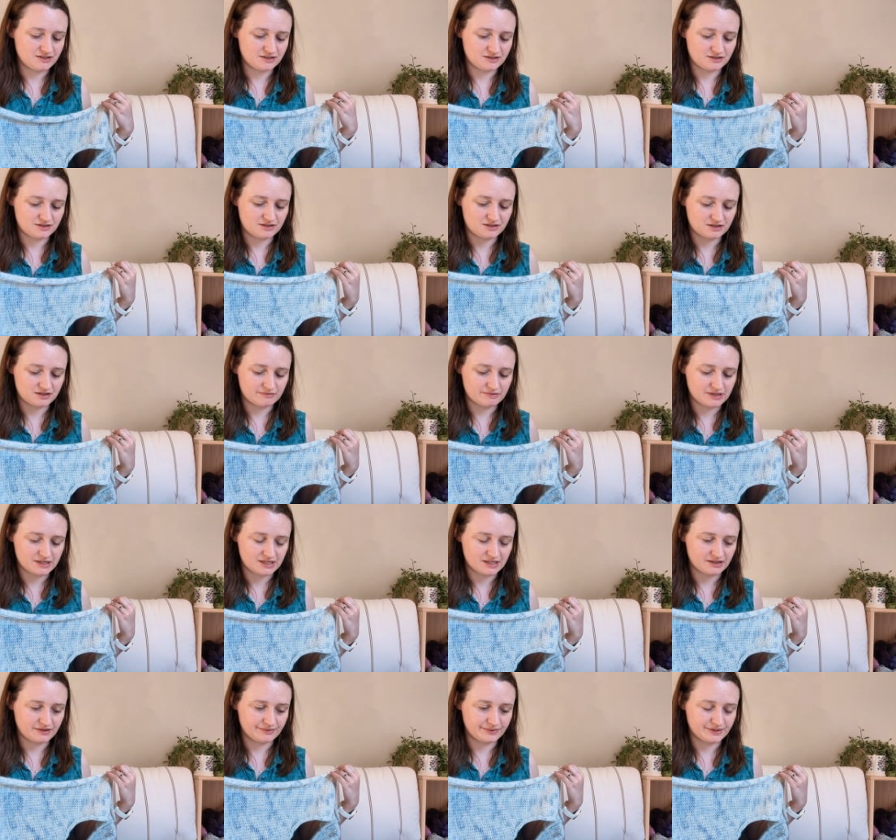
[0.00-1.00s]
and start
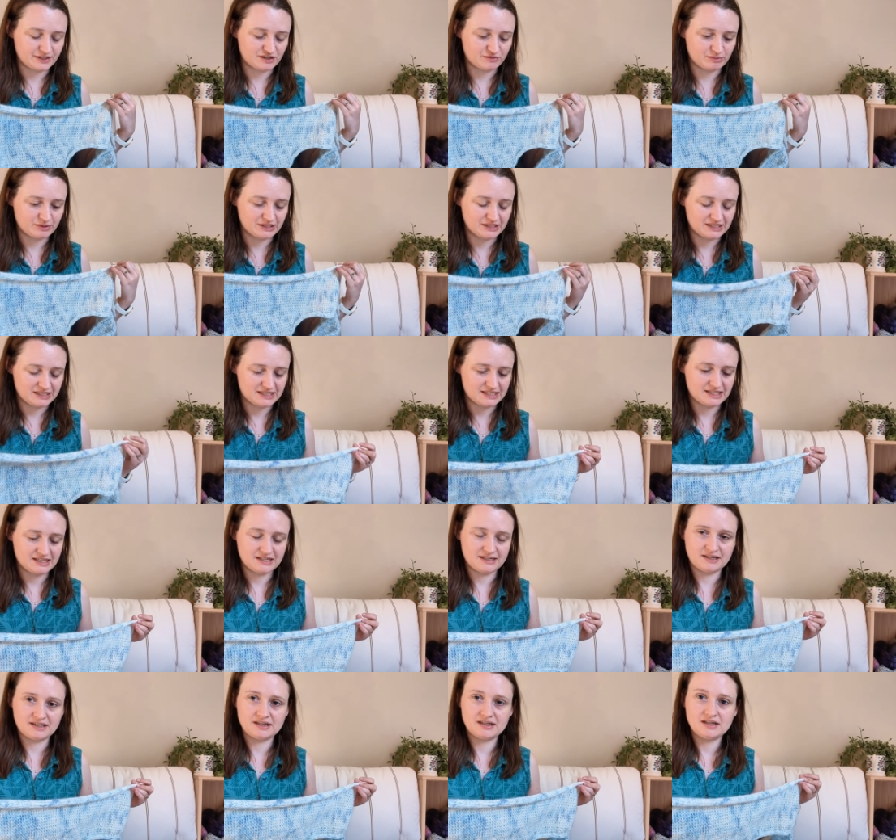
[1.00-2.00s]
working on the double
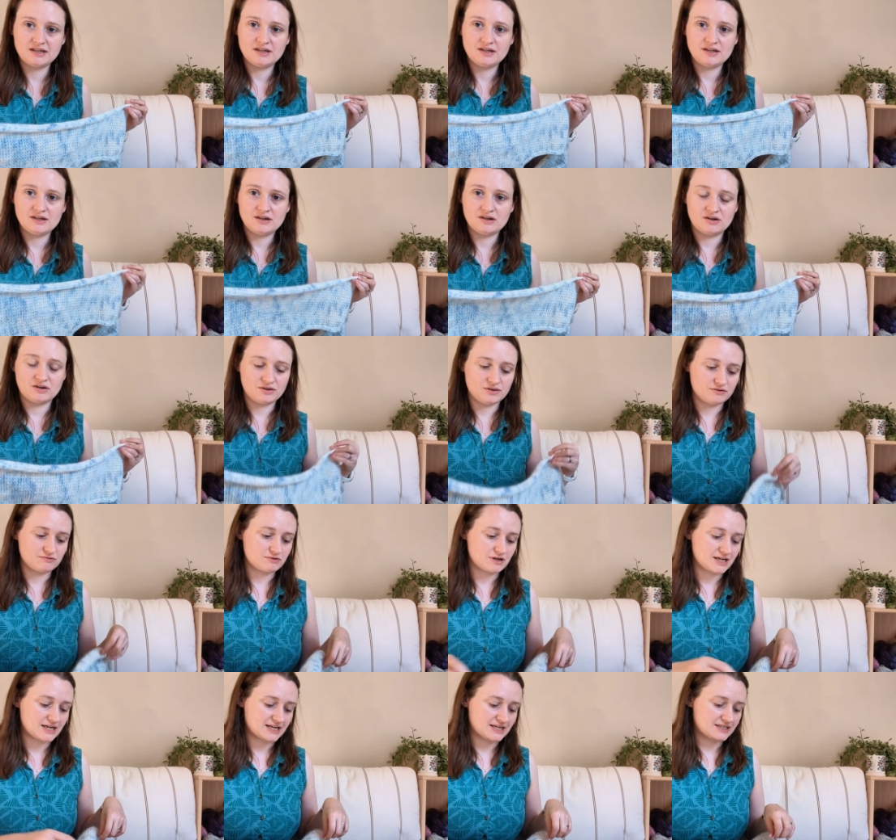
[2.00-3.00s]
knitting on the
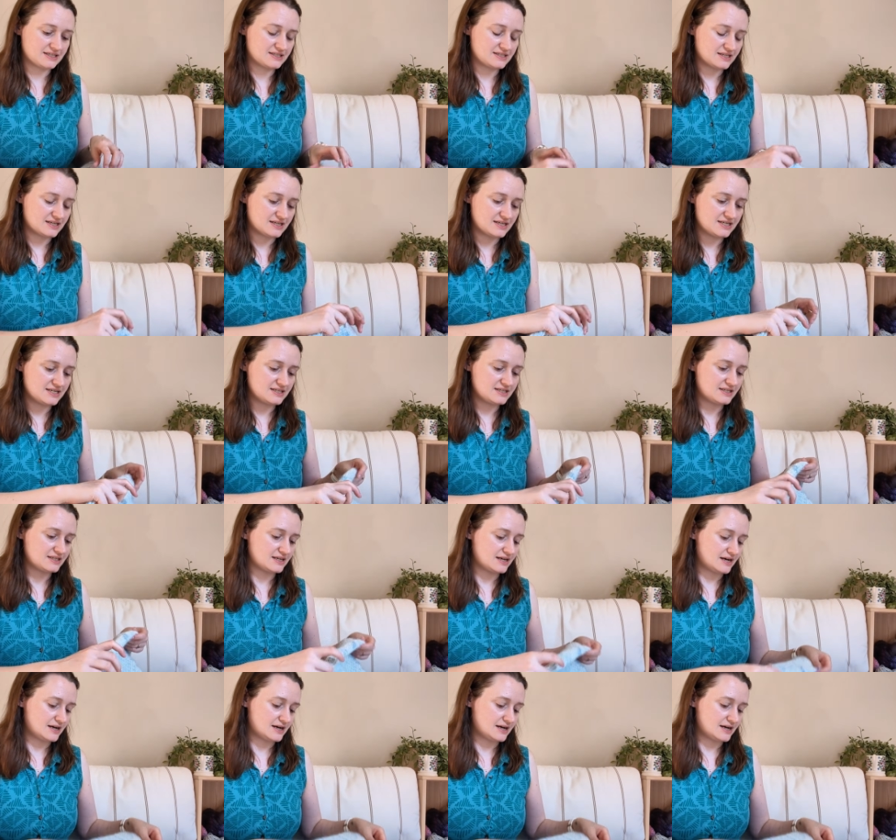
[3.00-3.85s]
right hand side.